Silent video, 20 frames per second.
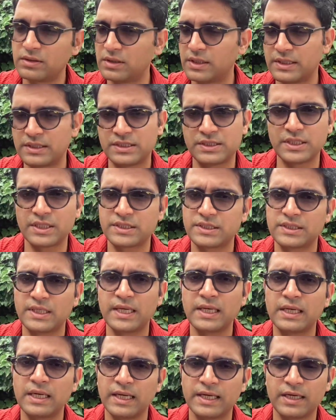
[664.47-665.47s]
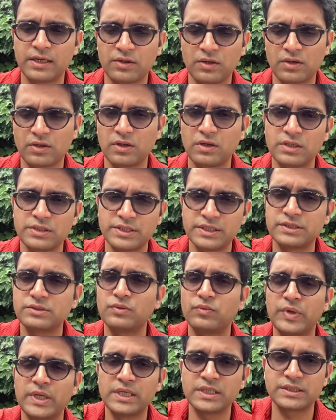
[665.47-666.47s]
it's just saying like a tautology,
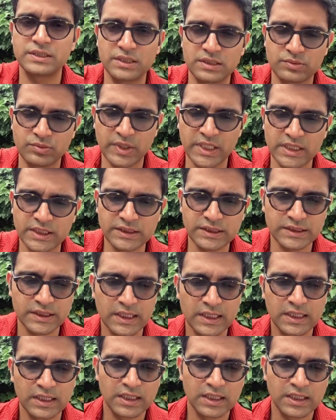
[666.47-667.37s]
so Venus is Venus.